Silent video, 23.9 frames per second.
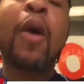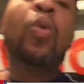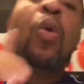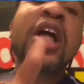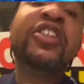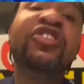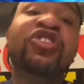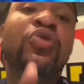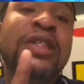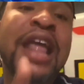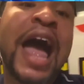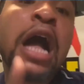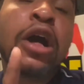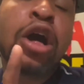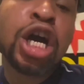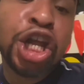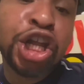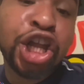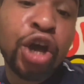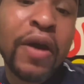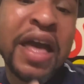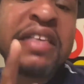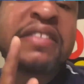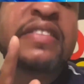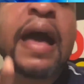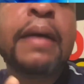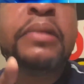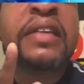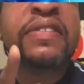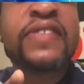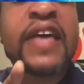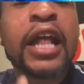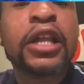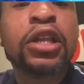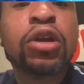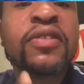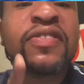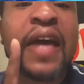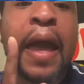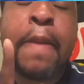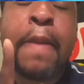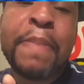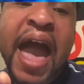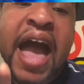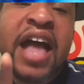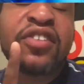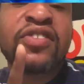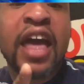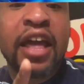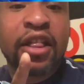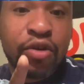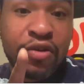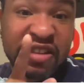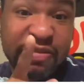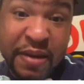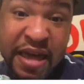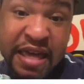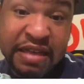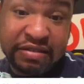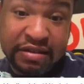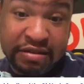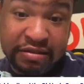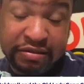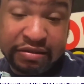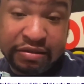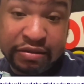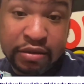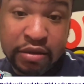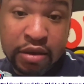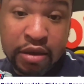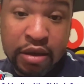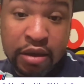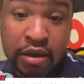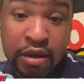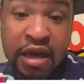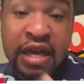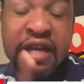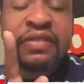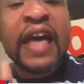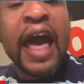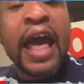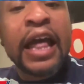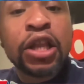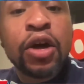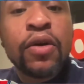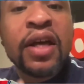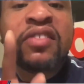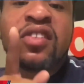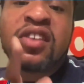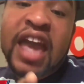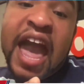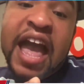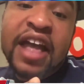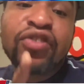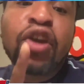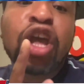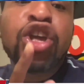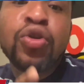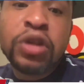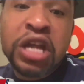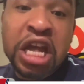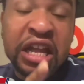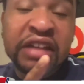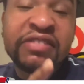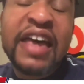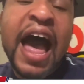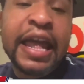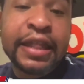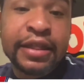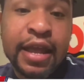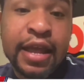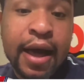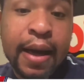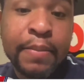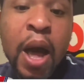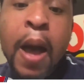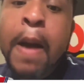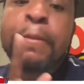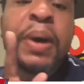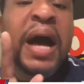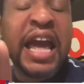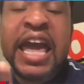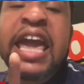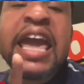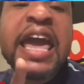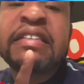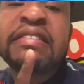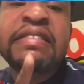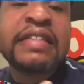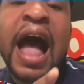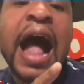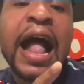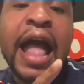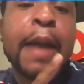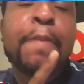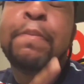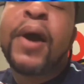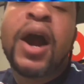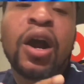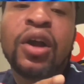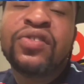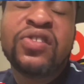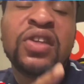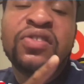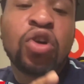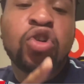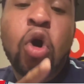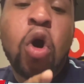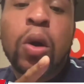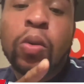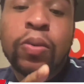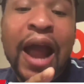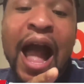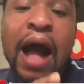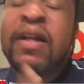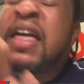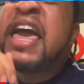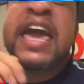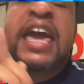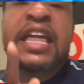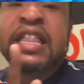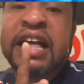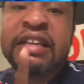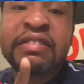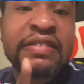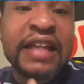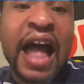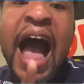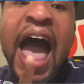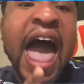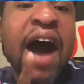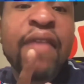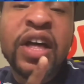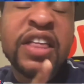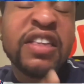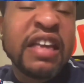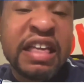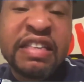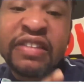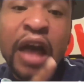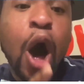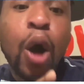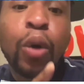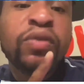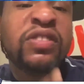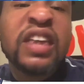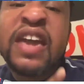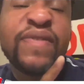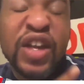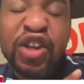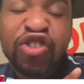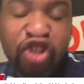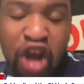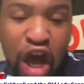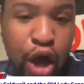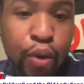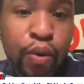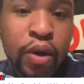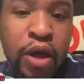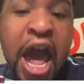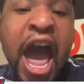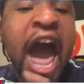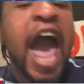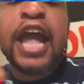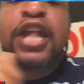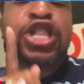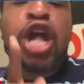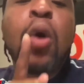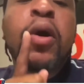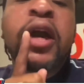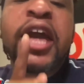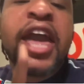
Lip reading: And what you're not going to do is come to St. Louis and bash St. Louis business. St. Louis, yes, you need to tighten up. But he is not a person to go around. He does not have his own TV show. Ain't